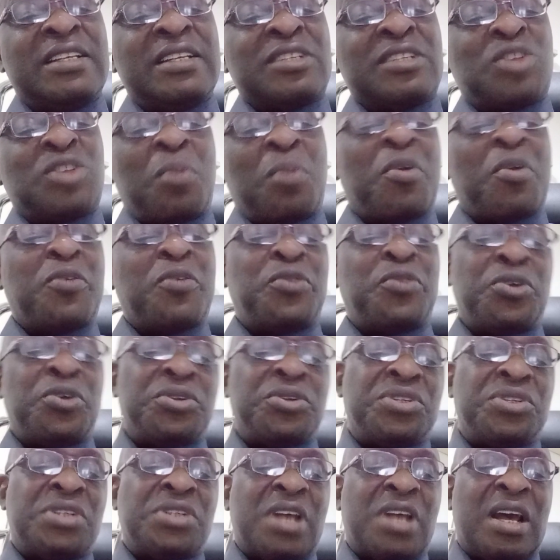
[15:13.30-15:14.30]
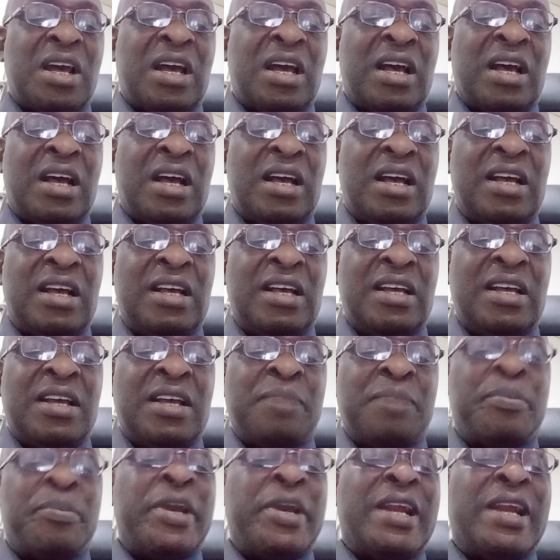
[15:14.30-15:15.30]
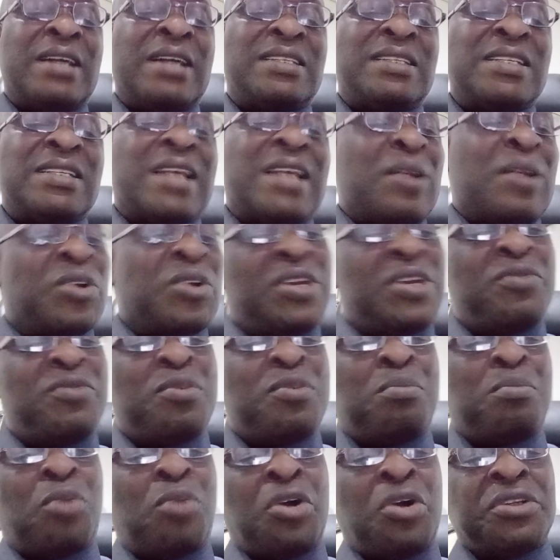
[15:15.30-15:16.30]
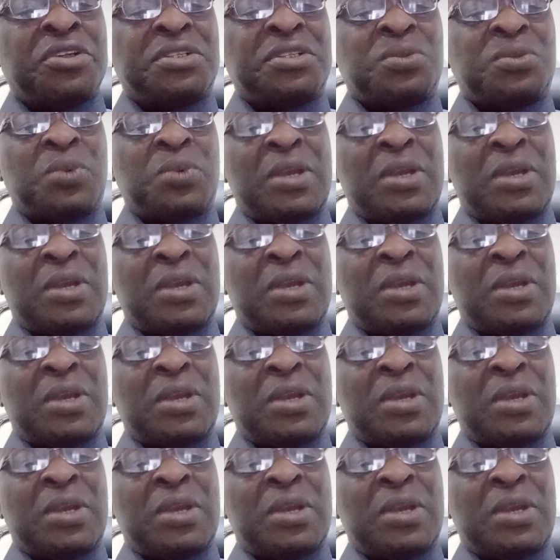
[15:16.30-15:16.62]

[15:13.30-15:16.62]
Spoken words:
some of those penalties are not even much.